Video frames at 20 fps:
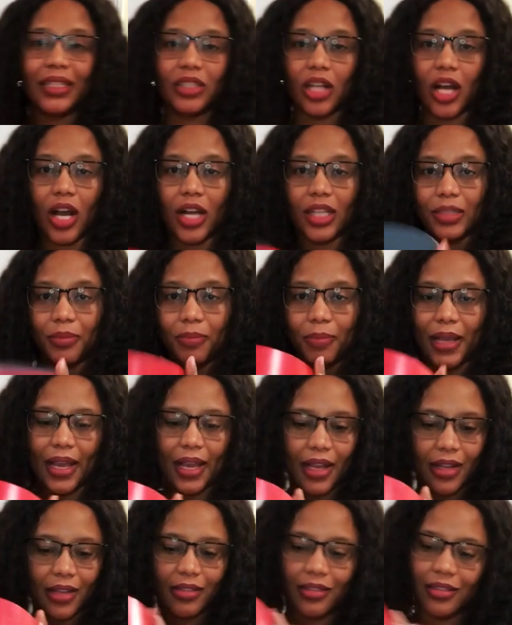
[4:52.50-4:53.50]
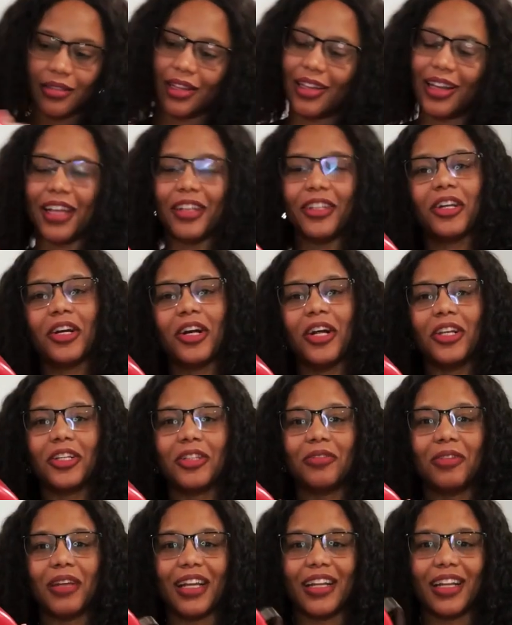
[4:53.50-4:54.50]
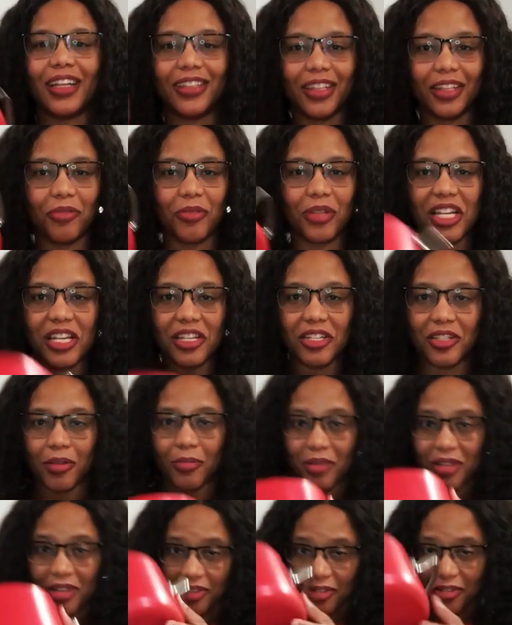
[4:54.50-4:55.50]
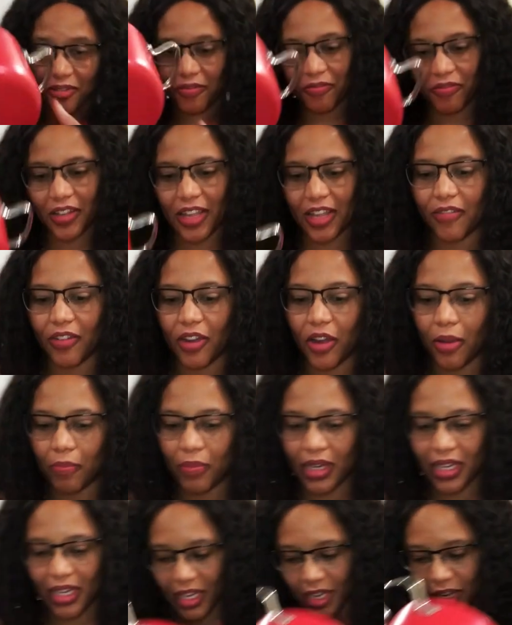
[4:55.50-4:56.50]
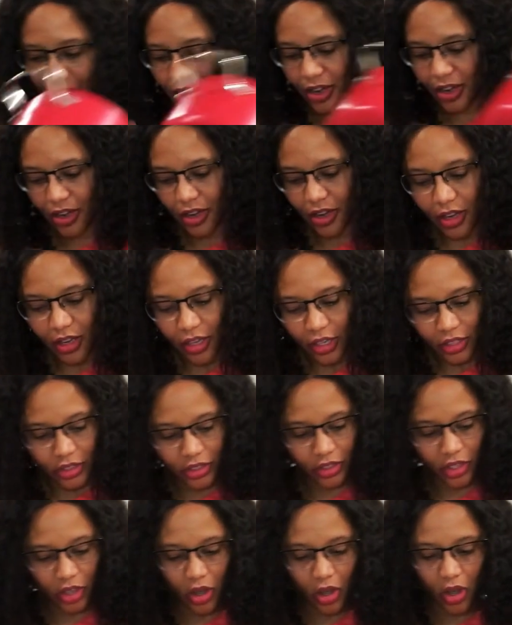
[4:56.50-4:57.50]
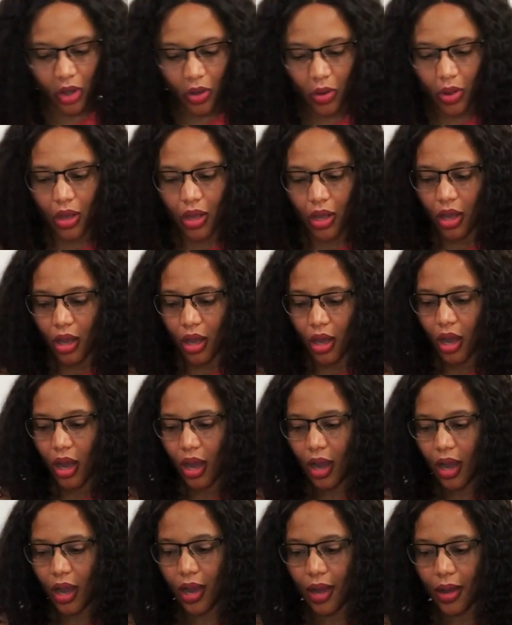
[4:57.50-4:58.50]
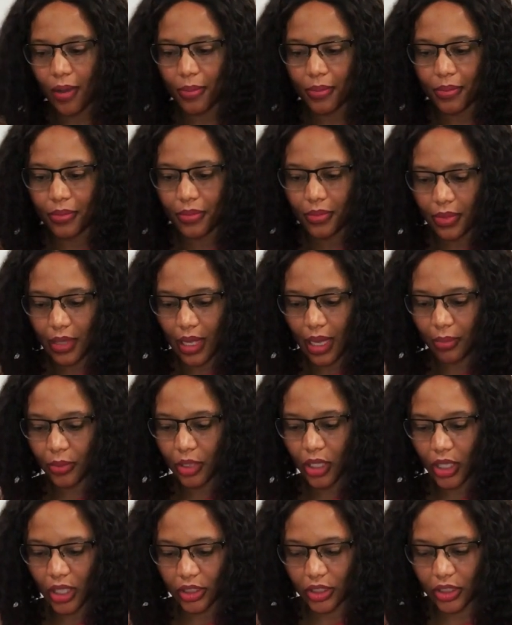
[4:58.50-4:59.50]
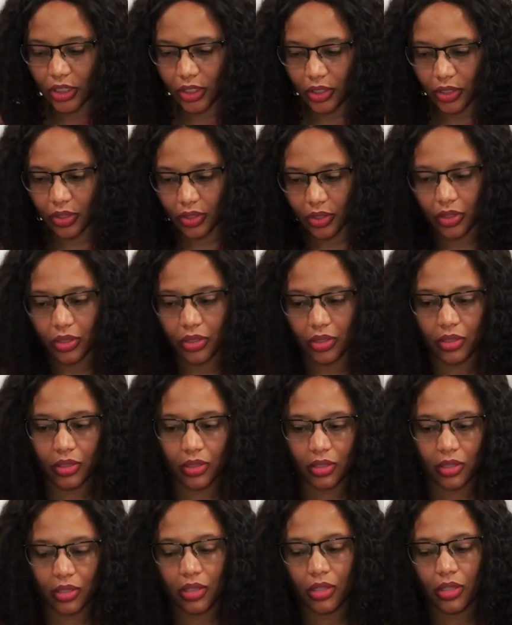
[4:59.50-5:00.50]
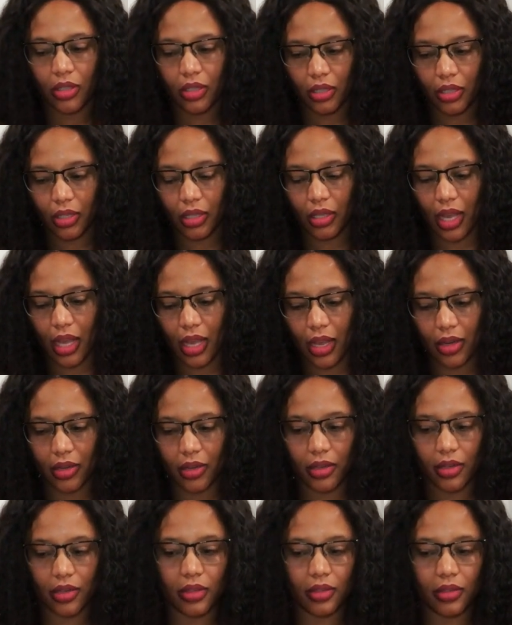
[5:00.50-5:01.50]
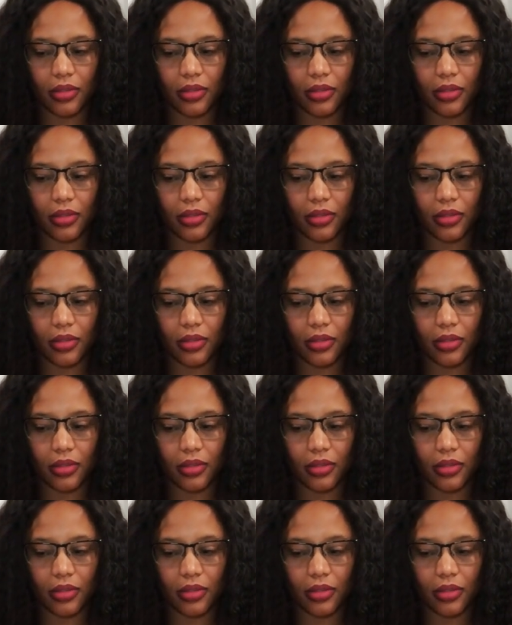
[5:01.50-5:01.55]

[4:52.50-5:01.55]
saucepan. I like the color red. I think we need some little flavor up in here. So um, I'm going to get